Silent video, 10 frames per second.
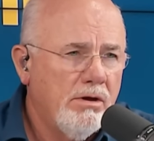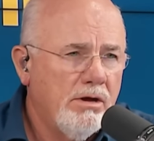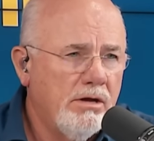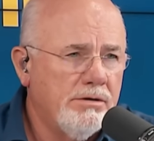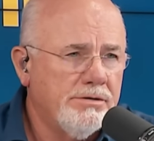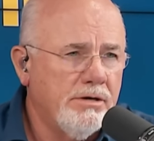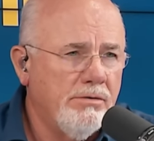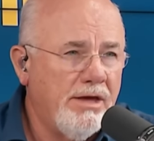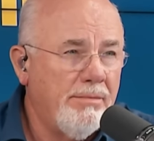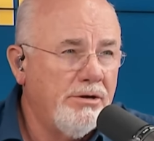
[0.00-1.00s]
And so
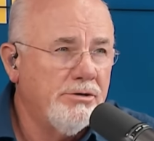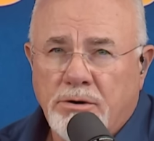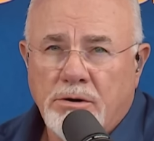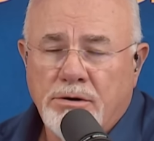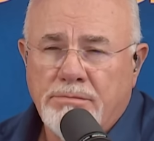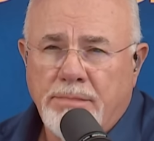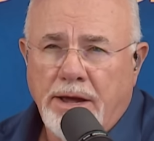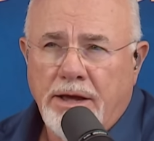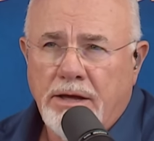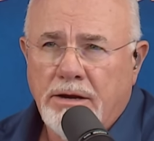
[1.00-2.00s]
Correct. that means you're a good
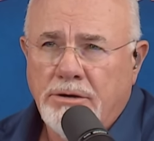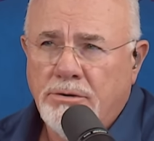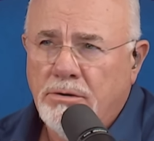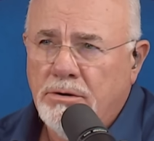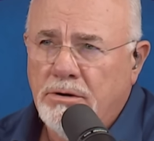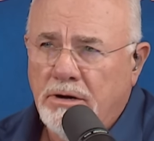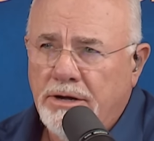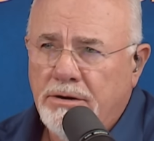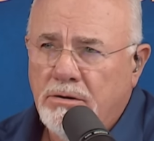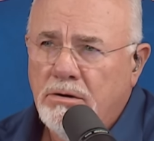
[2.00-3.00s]
man and you're a good
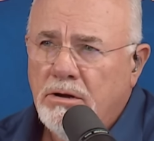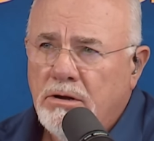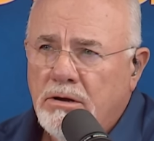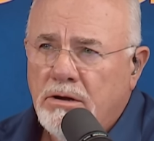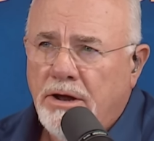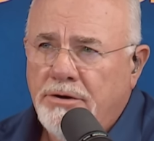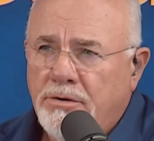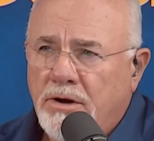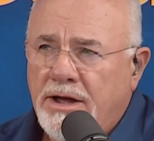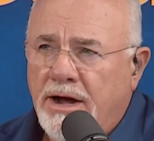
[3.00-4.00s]
leader and
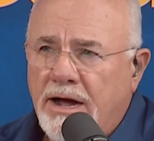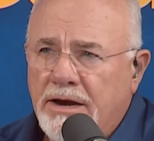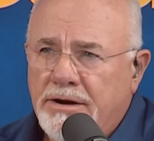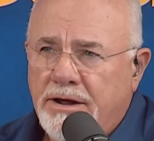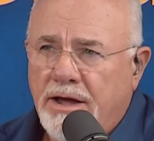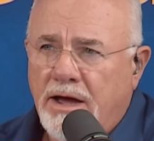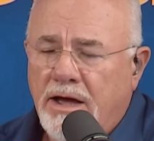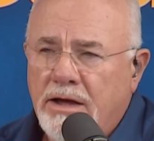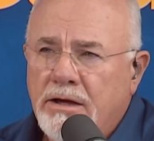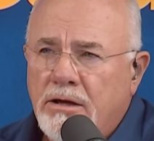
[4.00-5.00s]
you're a kind
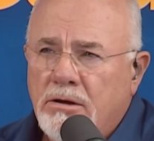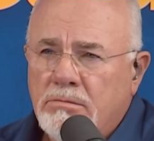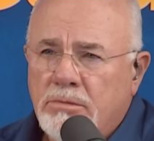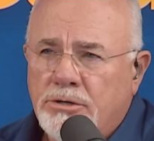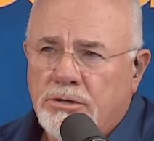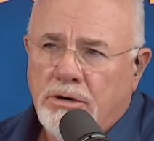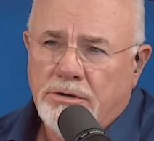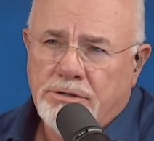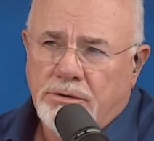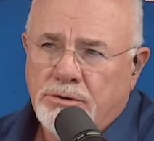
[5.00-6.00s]
guy, but you're
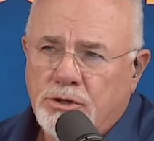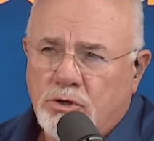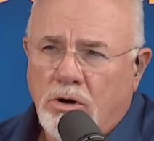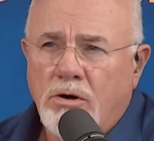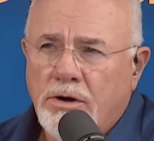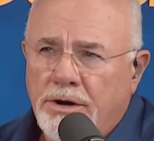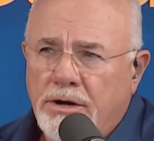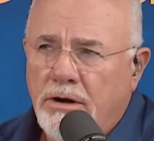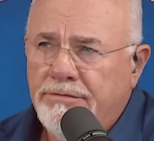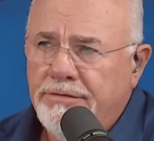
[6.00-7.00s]
also strong
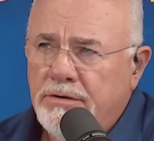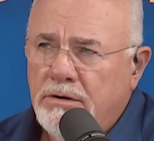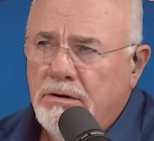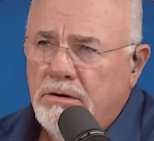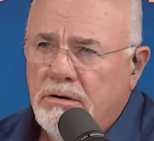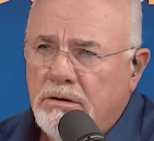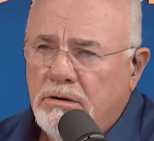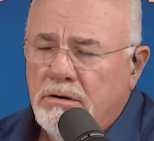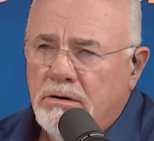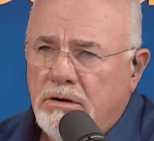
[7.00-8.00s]
enough,
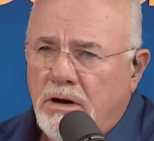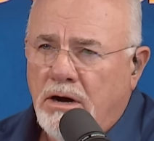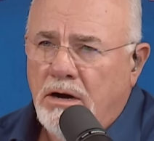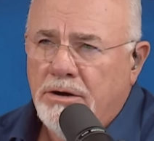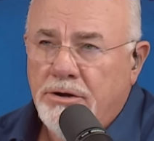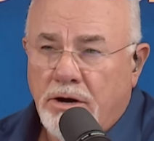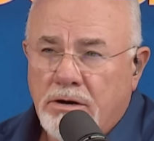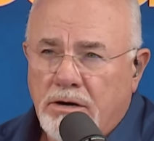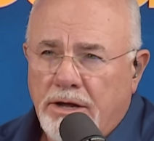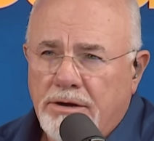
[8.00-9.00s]
uh,
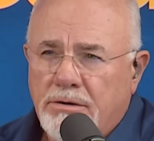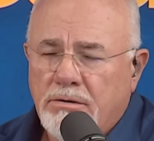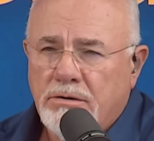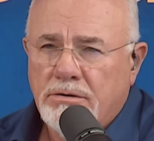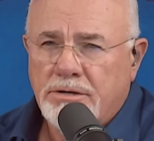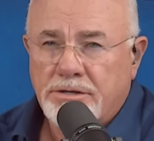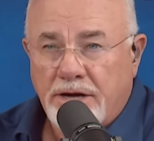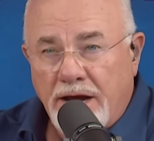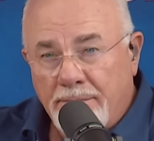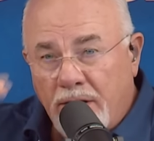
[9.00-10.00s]
young leader, to
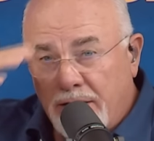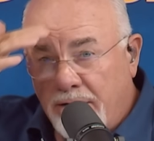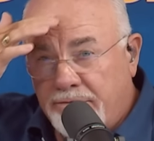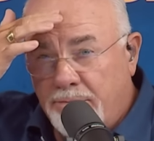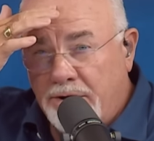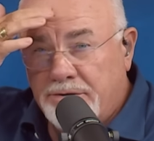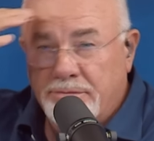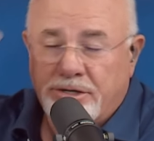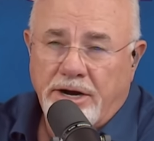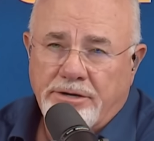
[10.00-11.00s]
say I might have to make
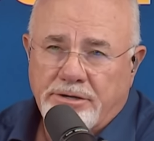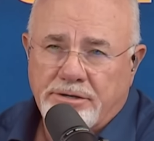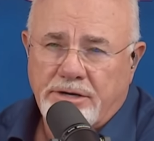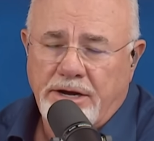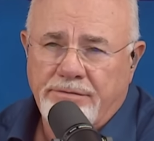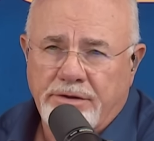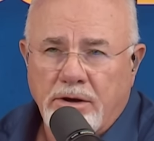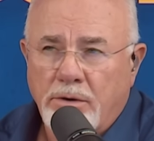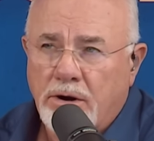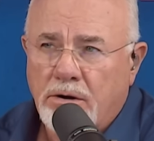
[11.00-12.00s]
some changes even
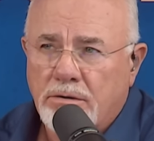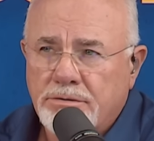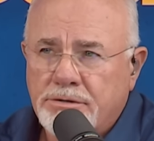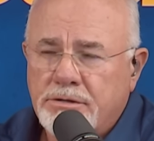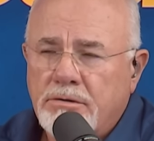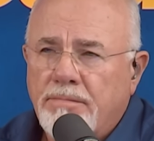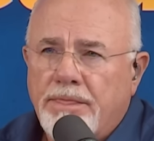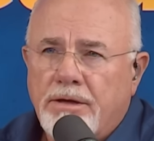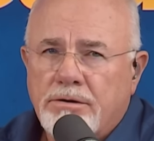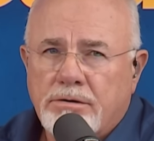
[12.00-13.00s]
though it hurts.
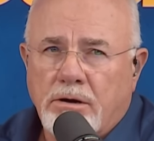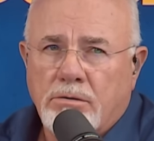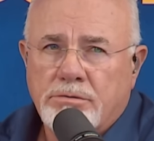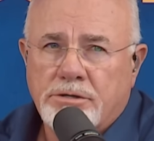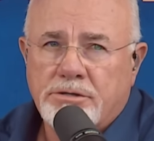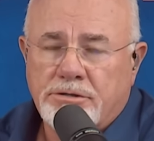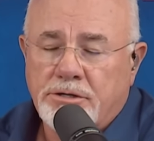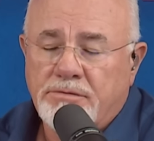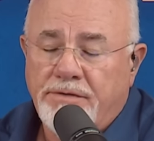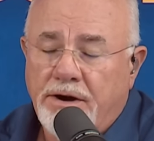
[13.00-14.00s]
So just
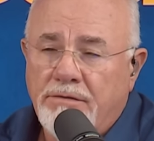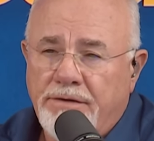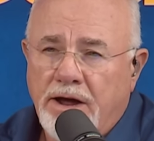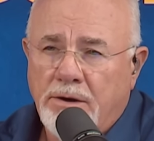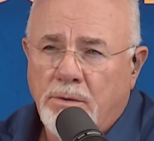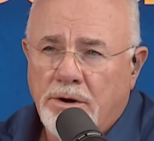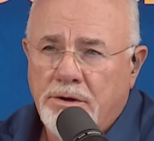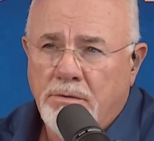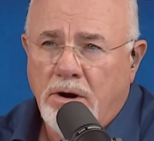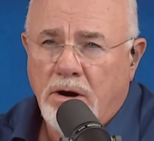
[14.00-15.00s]
just verifying where
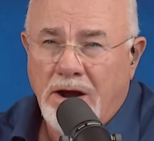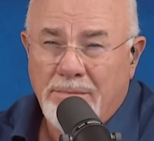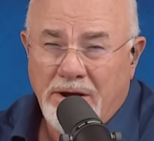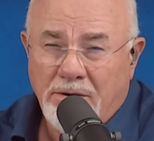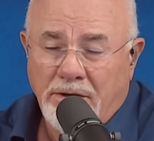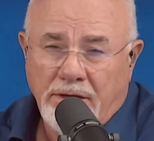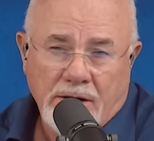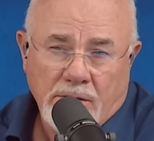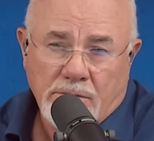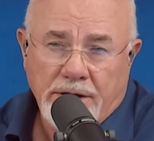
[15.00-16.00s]
you are. I'm hearing that
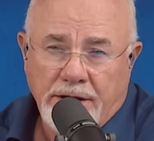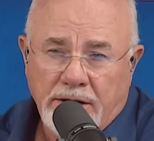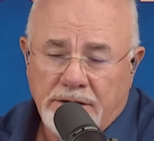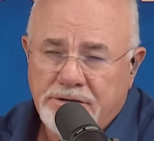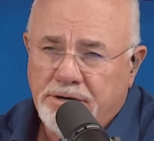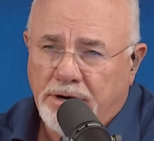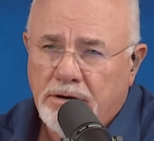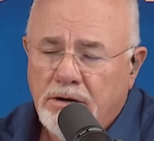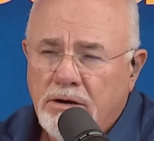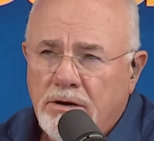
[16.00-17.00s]
already listening
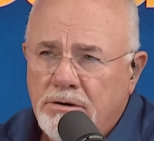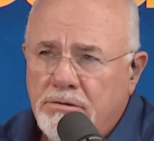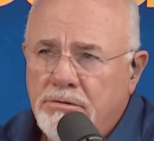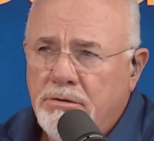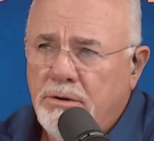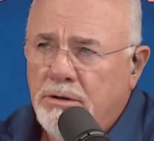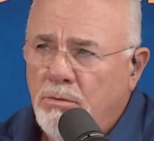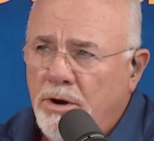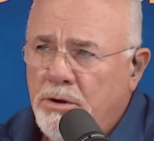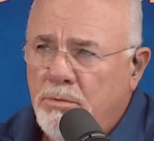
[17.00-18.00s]
to you and the
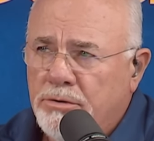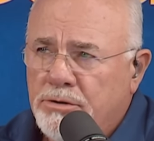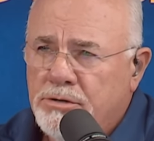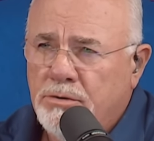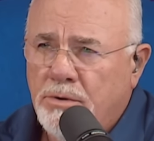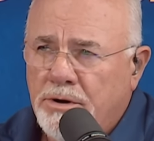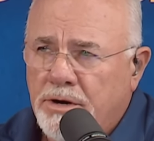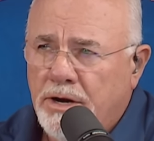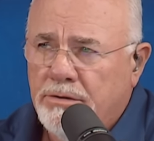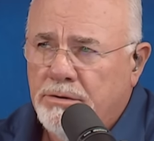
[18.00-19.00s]
way you put the story
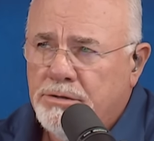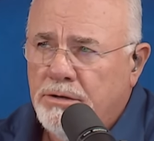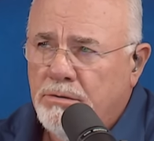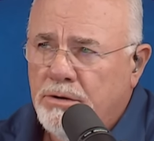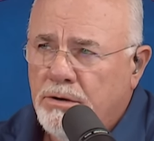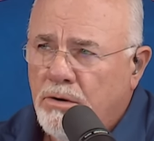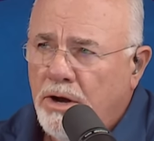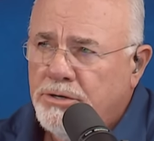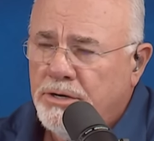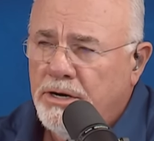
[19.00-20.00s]
together. So
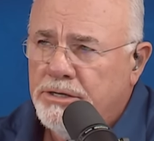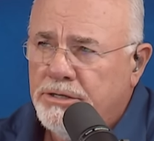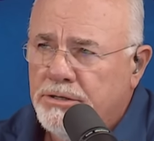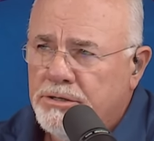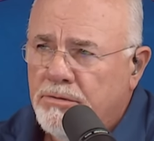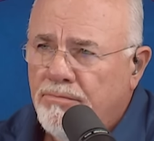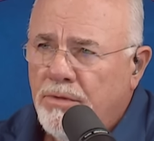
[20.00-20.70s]
congratulations.